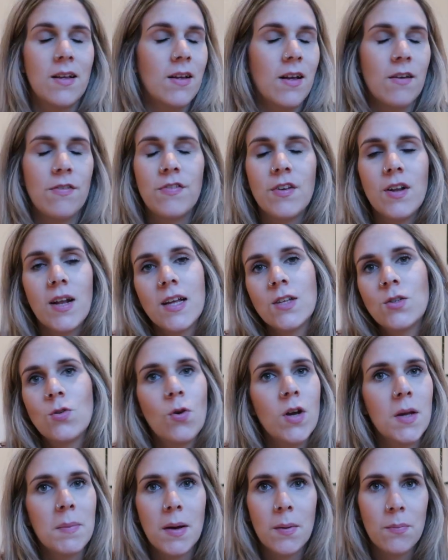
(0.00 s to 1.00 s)
I feel like
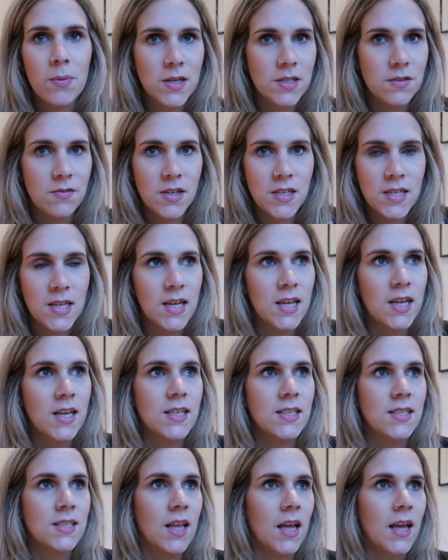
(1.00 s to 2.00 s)
talking about breastfeeding
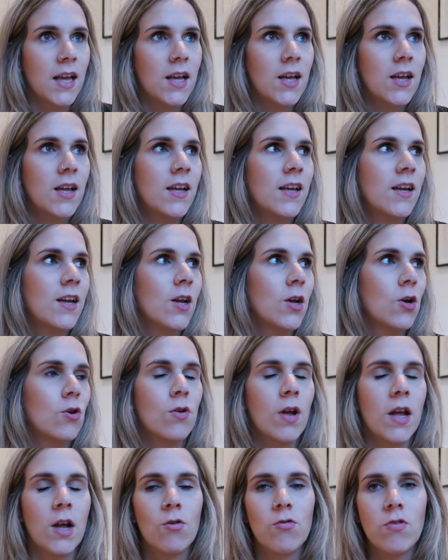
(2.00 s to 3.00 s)
is like
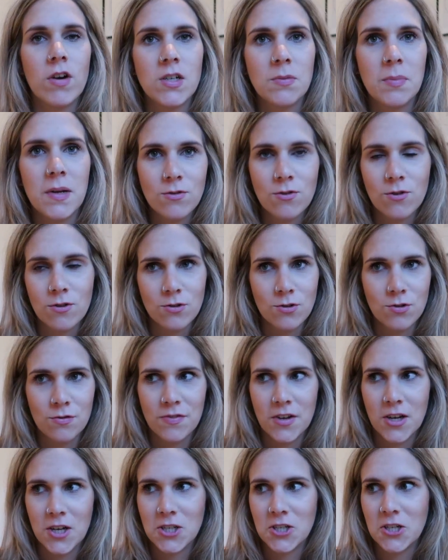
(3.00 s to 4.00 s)
incredibly
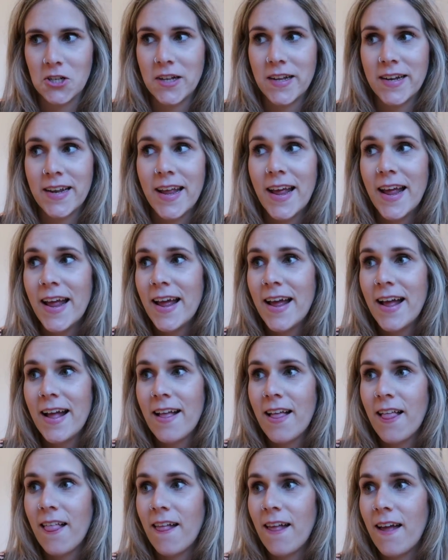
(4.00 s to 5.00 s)
controversial, and
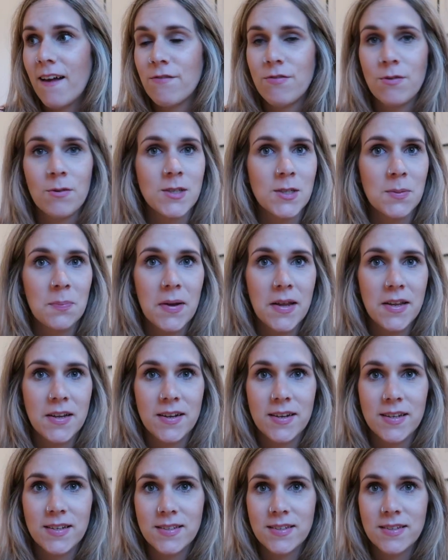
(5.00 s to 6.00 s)
everyone's
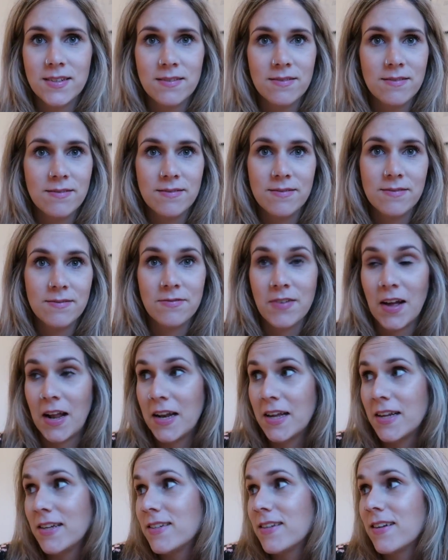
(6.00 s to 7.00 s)
opinion is
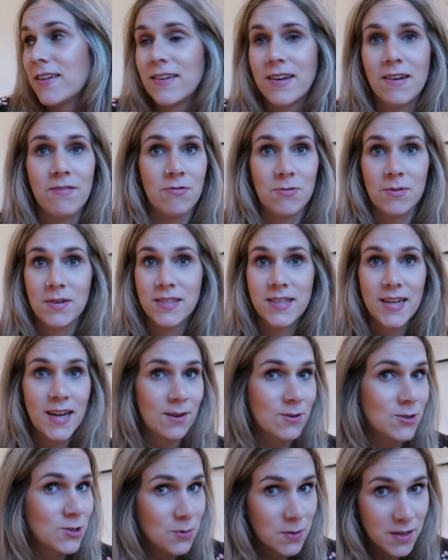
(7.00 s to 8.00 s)
valid and everyone is
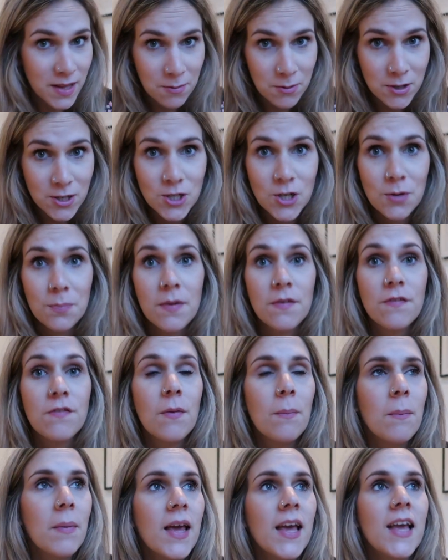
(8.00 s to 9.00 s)
allowed to do what they want to do. But
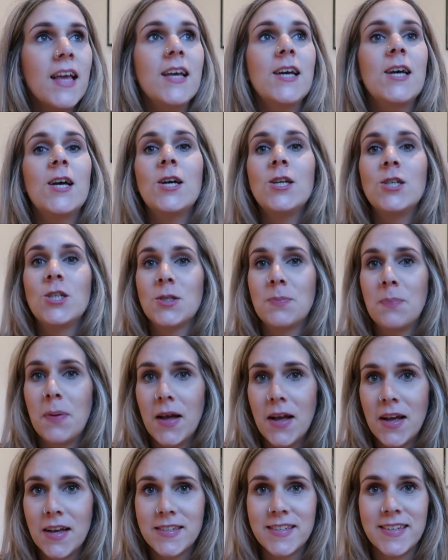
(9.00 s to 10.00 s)
for me, just
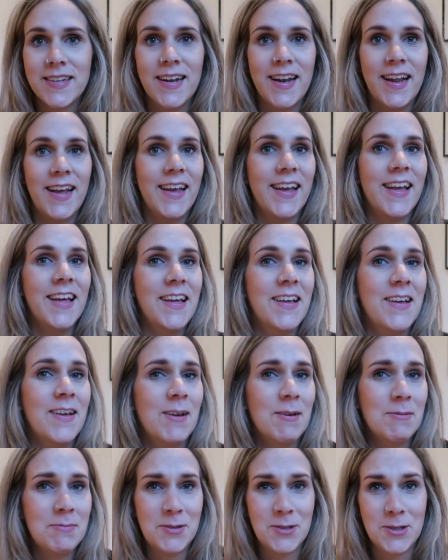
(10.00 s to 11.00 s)
personally,
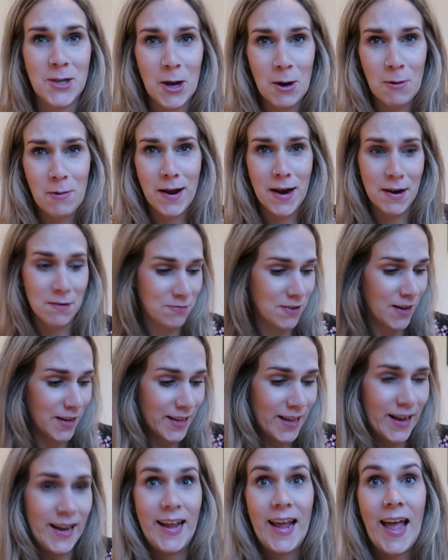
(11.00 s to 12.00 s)
I'm so aware of
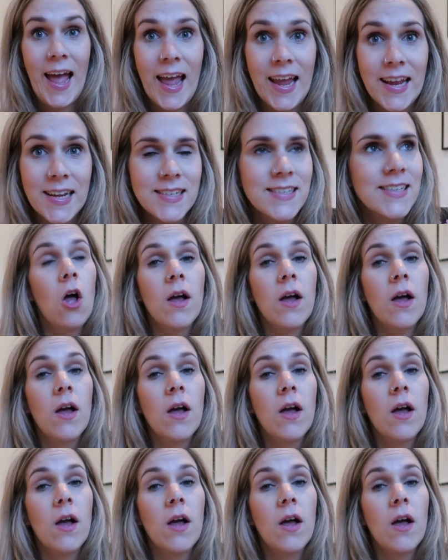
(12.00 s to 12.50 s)
like getting hate.